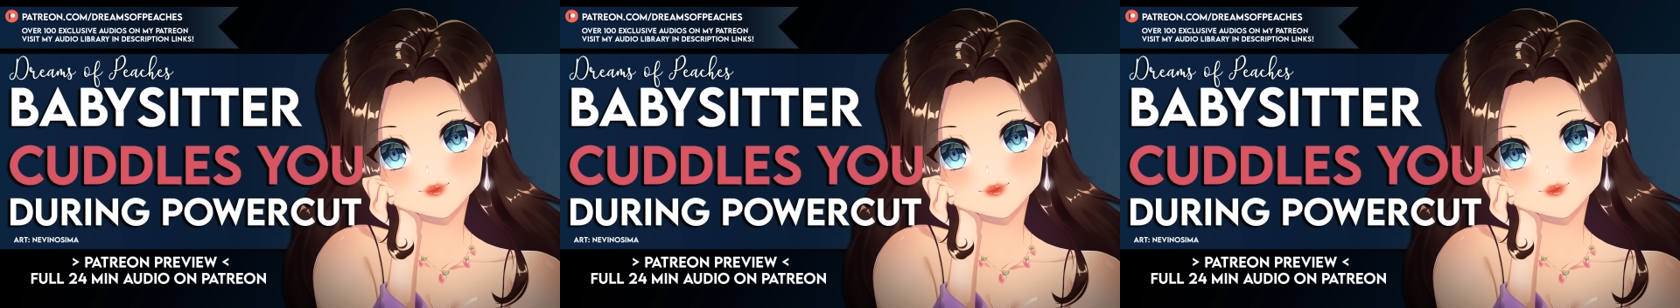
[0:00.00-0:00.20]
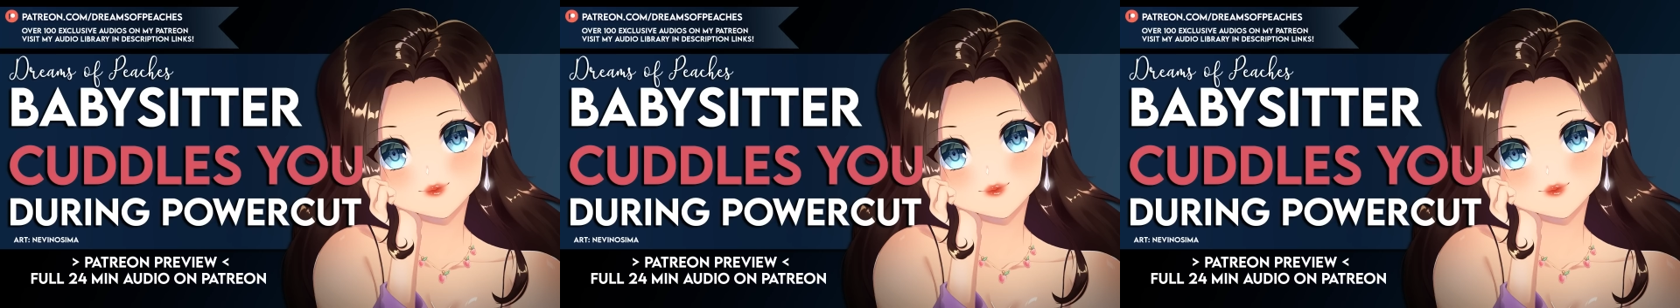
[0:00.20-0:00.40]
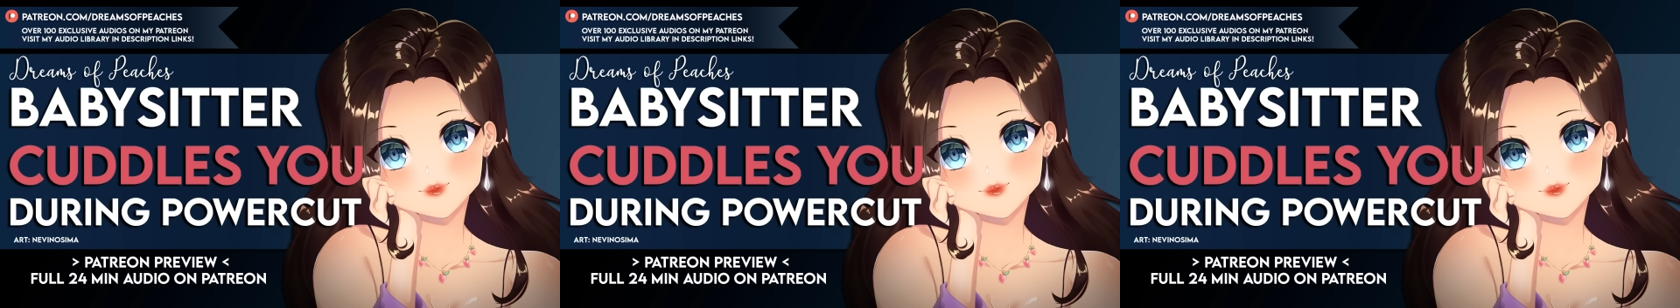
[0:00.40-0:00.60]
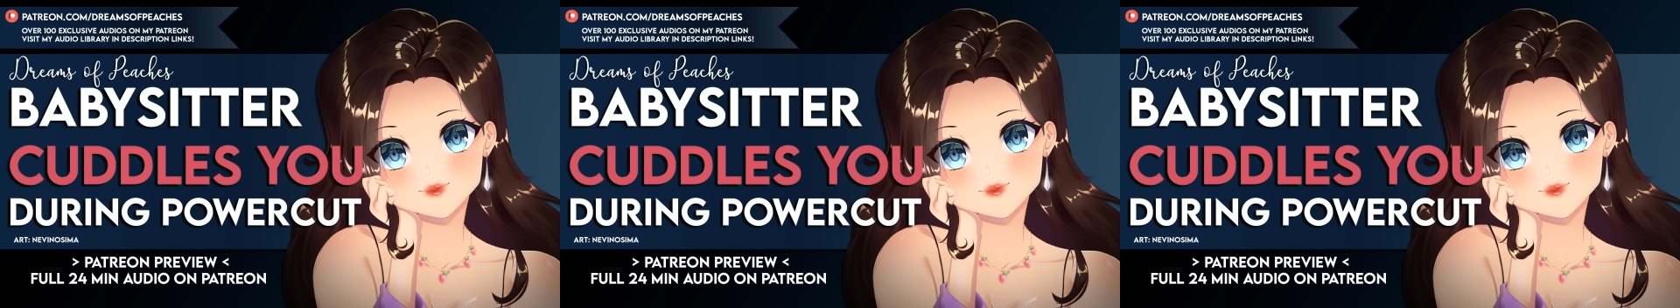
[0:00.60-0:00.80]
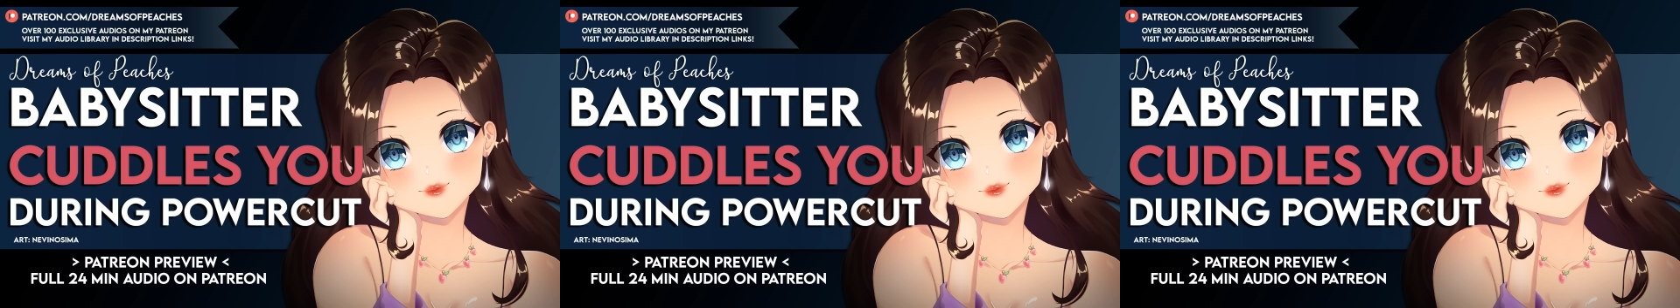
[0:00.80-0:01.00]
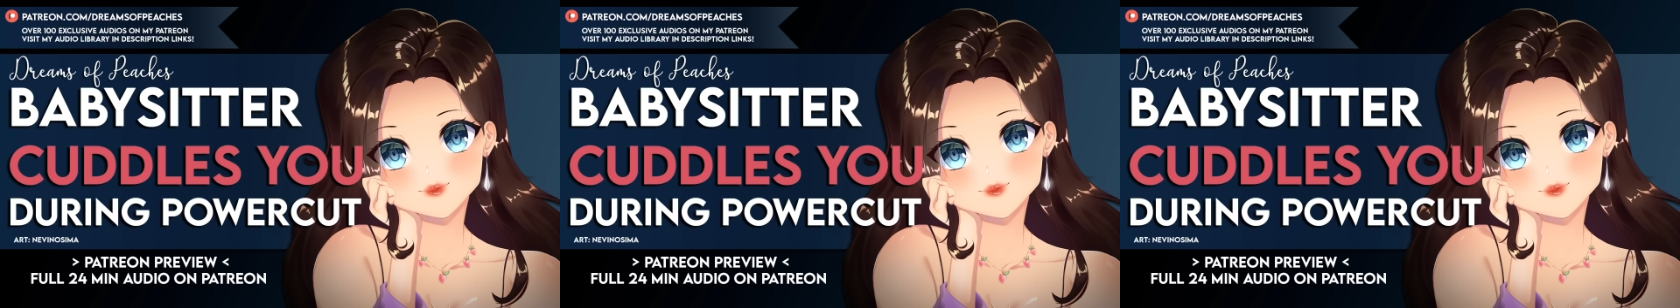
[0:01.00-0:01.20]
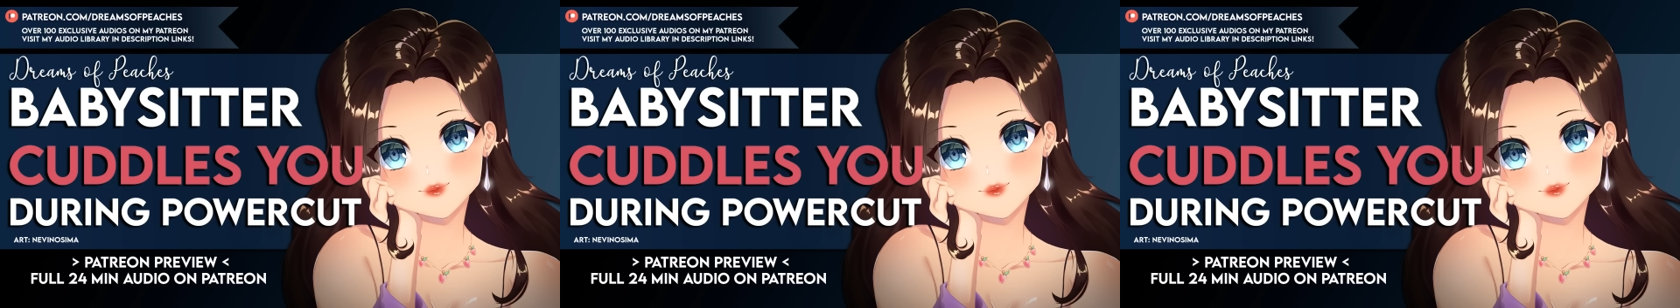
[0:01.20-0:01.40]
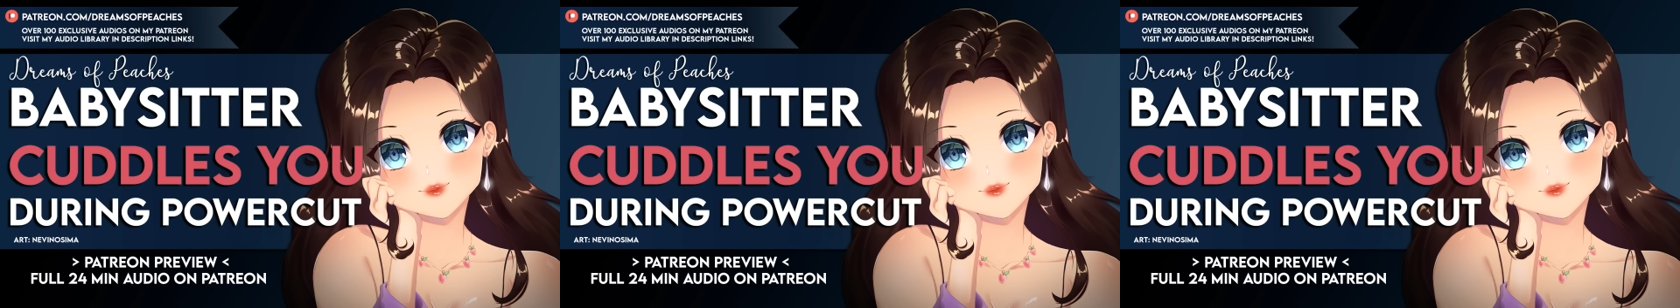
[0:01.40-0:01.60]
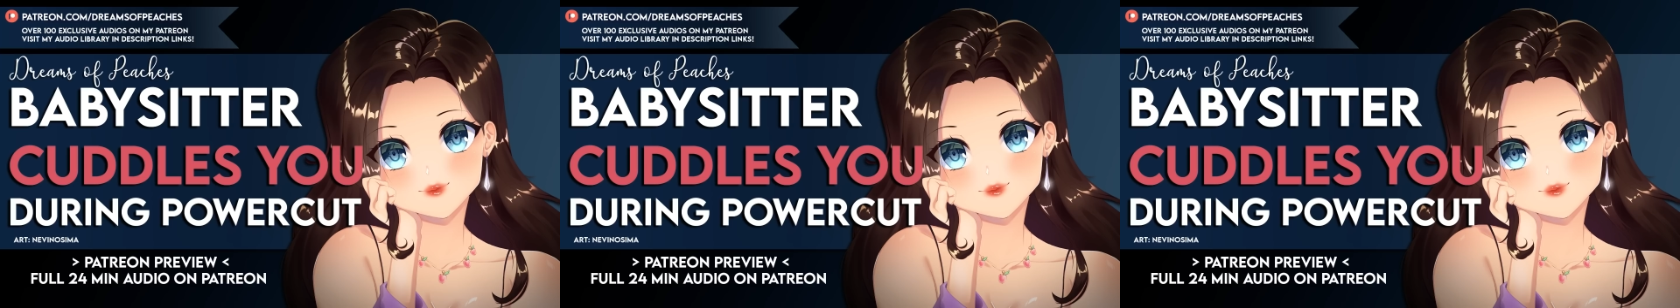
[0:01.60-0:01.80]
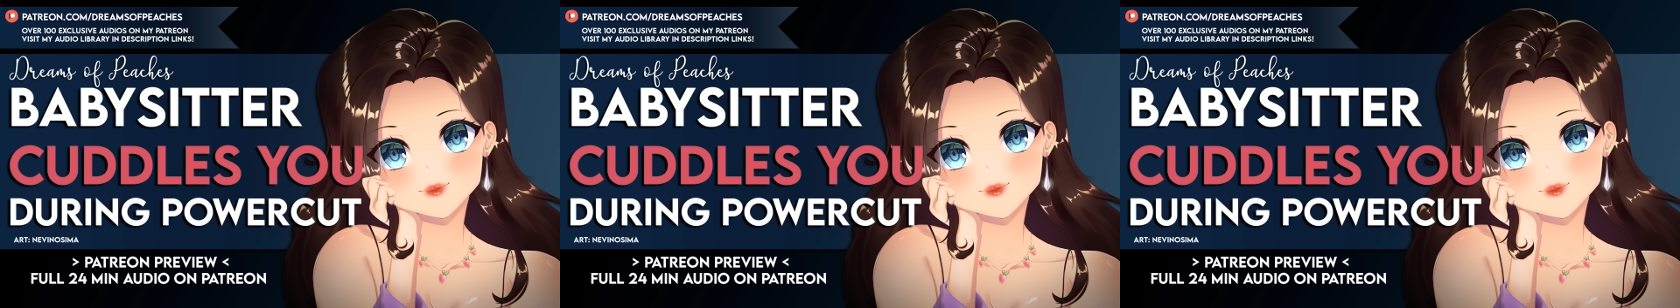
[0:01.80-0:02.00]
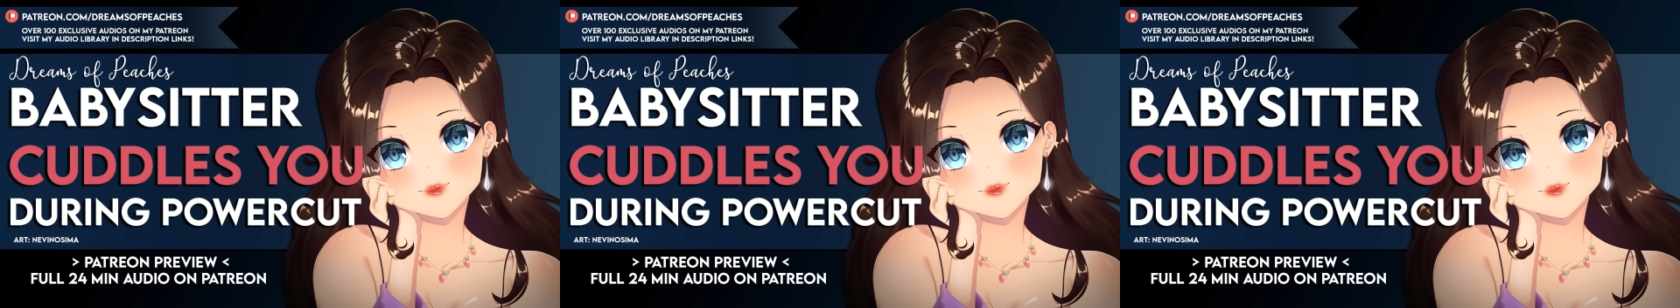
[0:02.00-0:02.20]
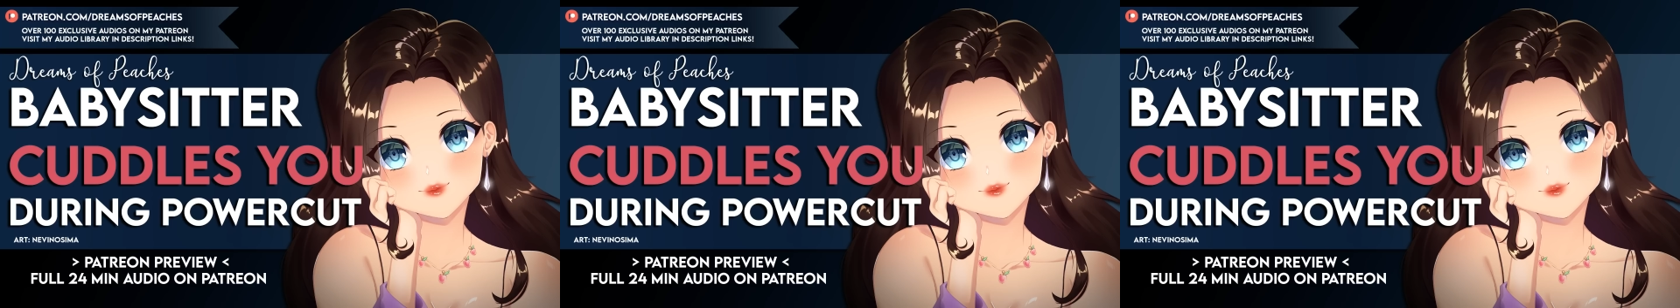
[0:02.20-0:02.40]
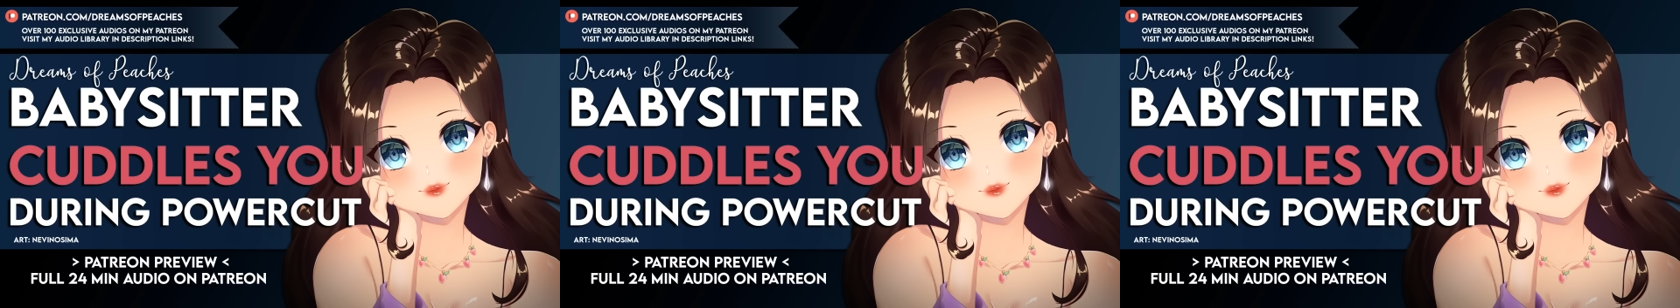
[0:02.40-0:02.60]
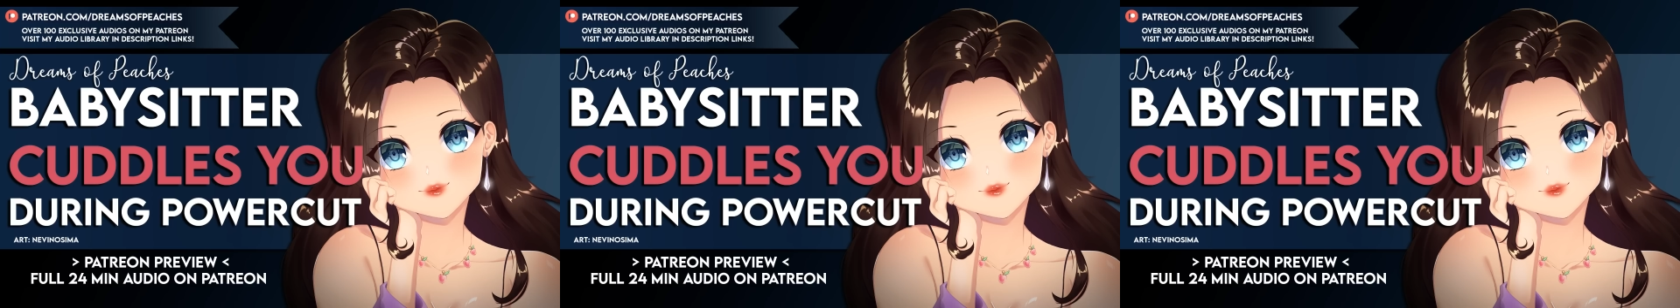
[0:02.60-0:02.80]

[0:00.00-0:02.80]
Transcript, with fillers: Oh, I'm so sorry. I'm kind of in